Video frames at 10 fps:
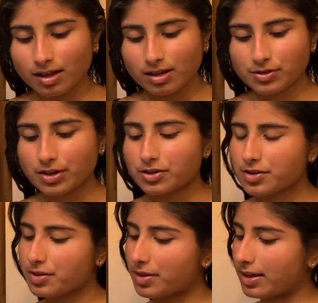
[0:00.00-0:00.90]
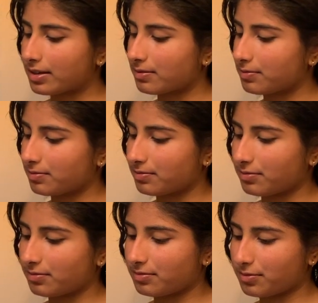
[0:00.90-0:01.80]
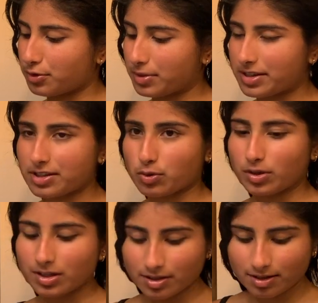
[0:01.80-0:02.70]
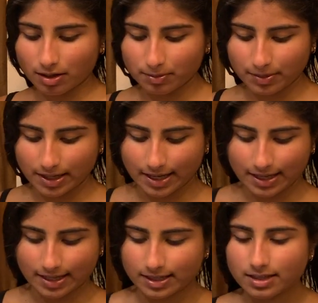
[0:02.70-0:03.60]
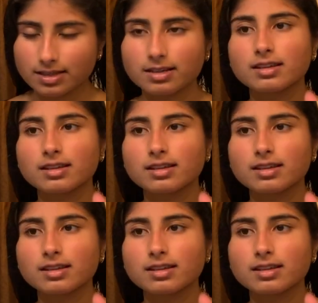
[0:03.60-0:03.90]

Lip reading: So I just do like 3 squirts on my hand,